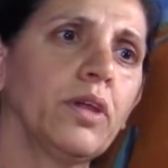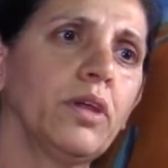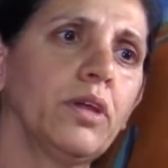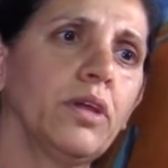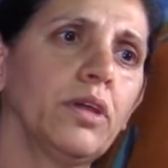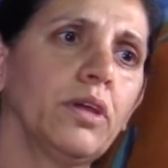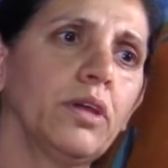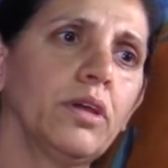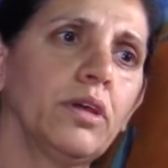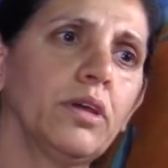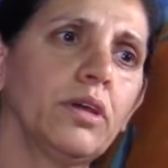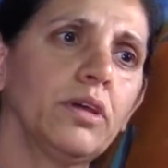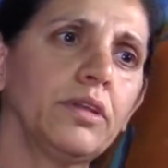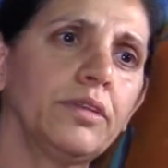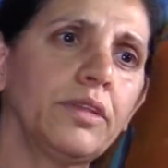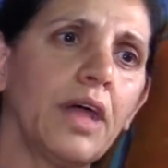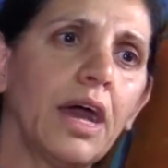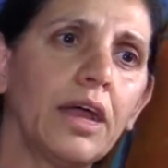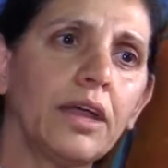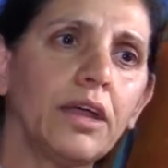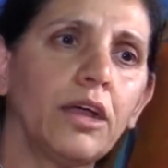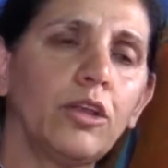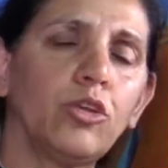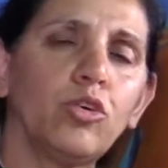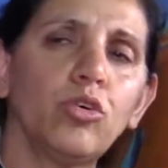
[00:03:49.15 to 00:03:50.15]

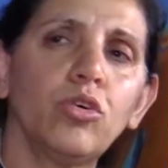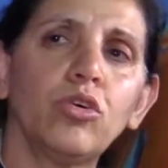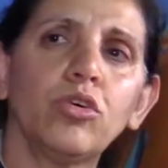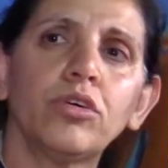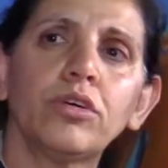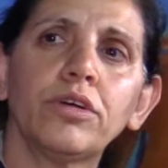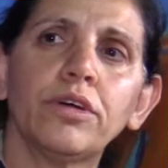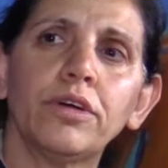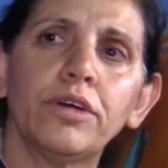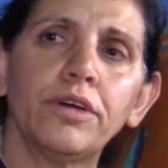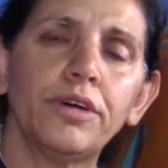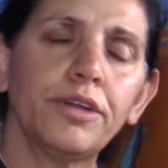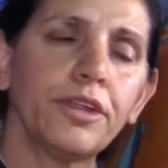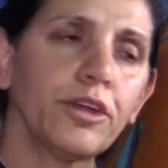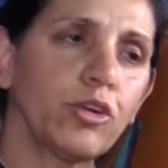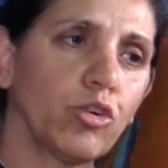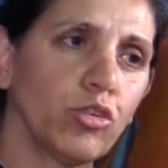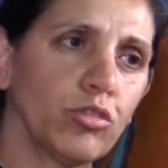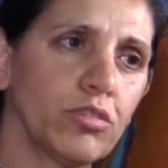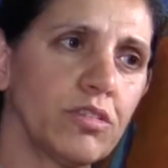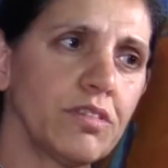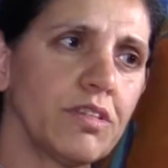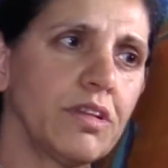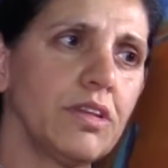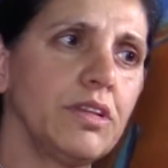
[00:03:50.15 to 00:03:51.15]
dialogue,
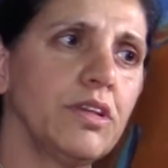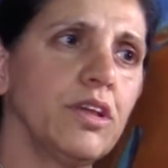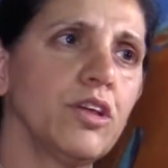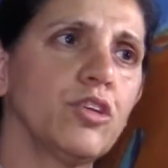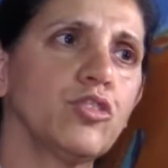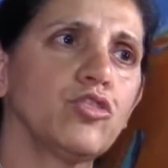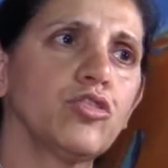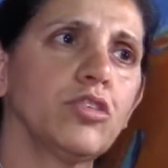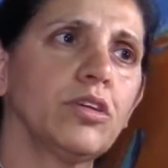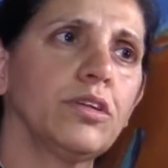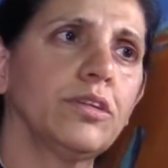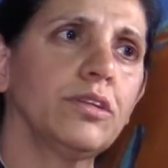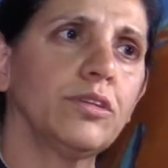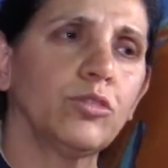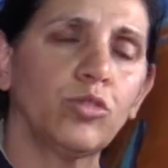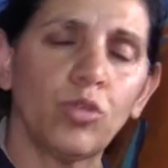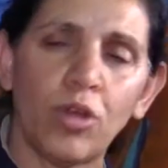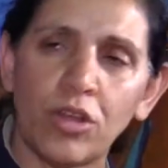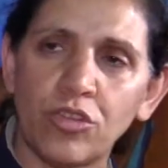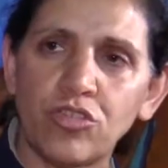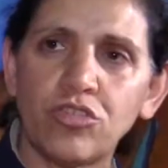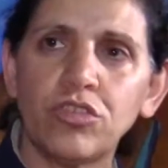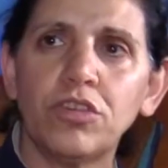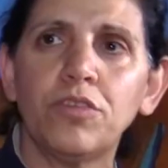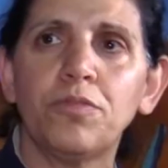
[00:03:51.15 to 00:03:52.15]
reconciliation to
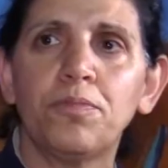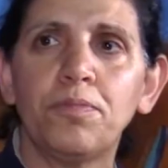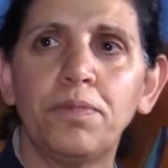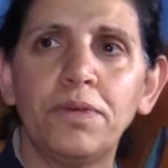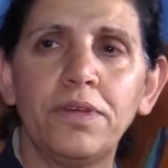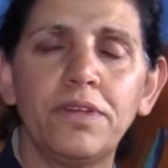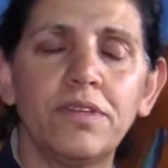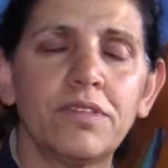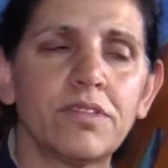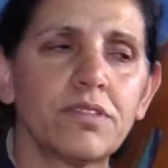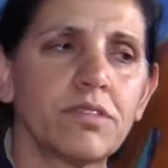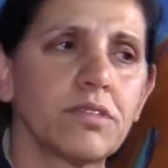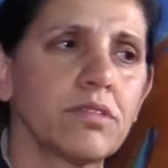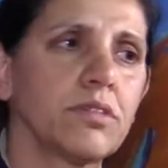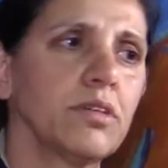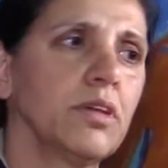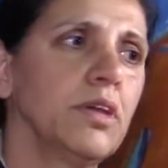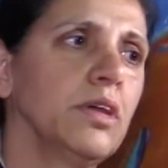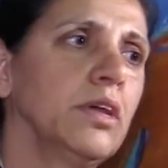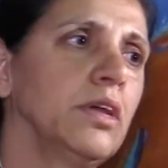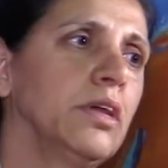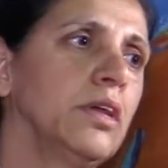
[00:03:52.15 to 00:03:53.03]
achieve peace.